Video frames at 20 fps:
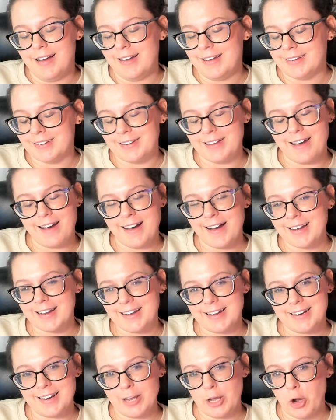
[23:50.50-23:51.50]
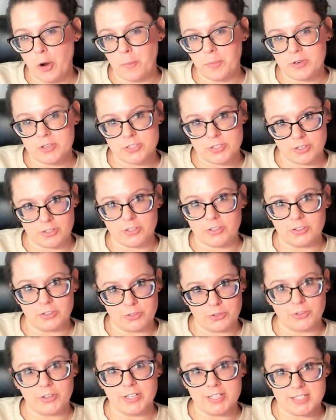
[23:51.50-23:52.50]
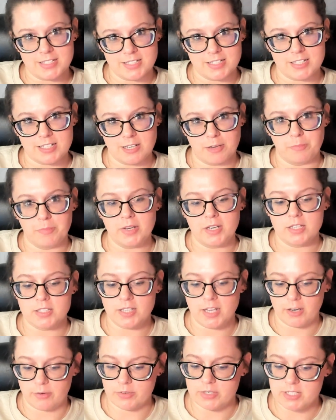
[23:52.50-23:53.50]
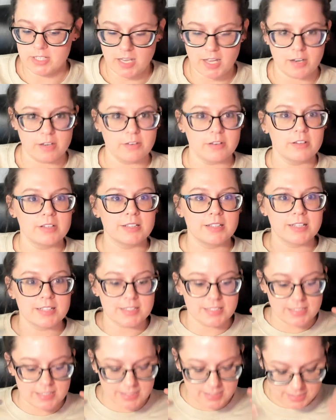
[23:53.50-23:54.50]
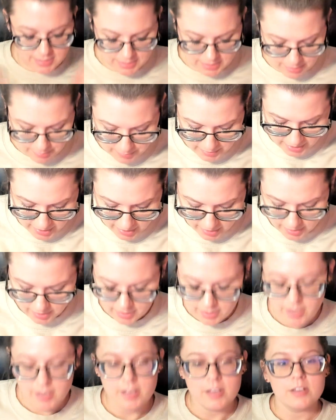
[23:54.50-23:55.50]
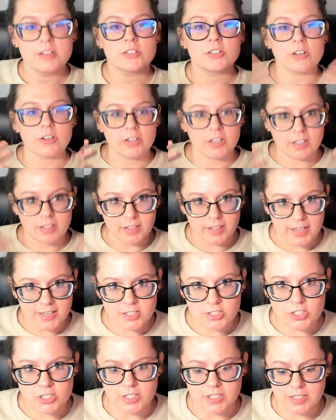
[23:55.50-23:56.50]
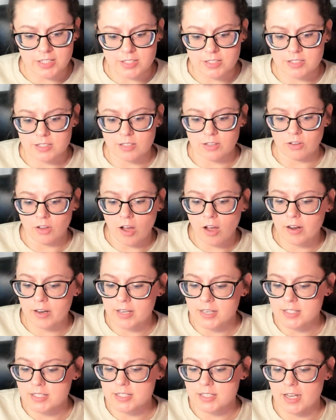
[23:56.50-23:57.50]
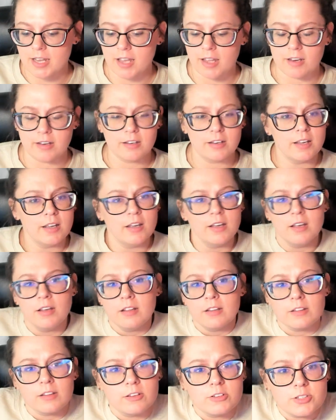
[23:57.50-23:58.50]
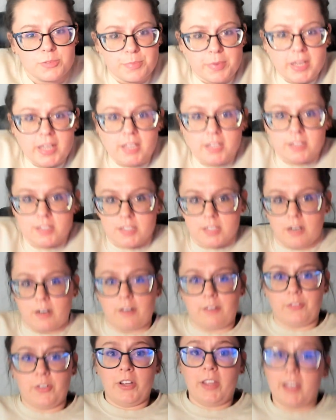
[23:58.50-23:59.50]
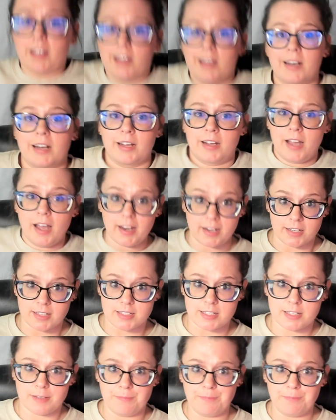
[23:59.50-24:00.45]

not going to help your circulatory system because, like we said, the systemic circulation is the longest, and those beats aren't really going to cut it.